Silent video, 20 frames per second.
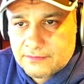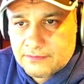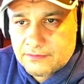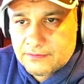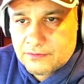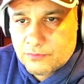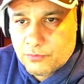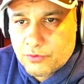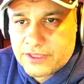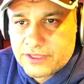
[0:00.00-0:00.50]

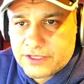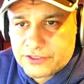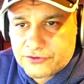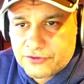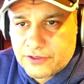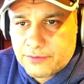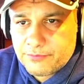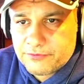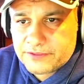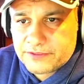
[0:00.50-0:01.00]
Were there
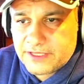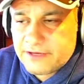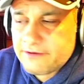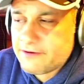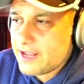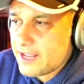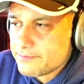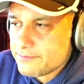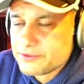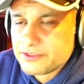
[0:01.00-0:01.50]
Trumpers there?
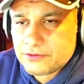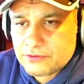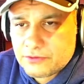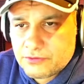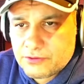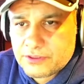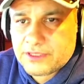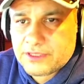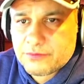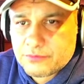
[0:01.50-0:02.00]

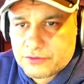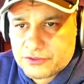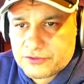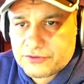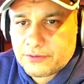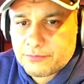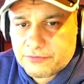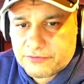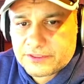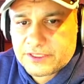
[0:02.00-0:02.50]
Absolutely there were
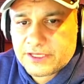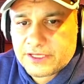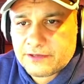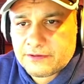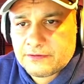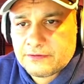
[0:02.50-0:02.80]
Trumpers there.